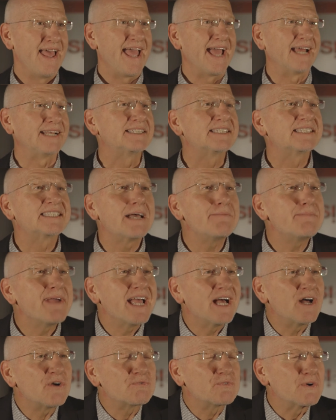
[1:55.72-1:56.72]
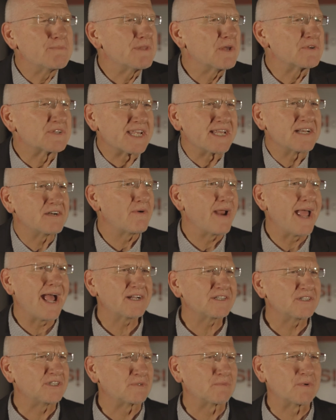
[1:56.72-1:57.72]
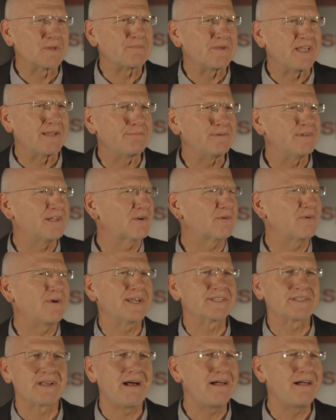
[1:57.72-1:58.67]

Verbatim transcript: And somehow, from those interactions with people across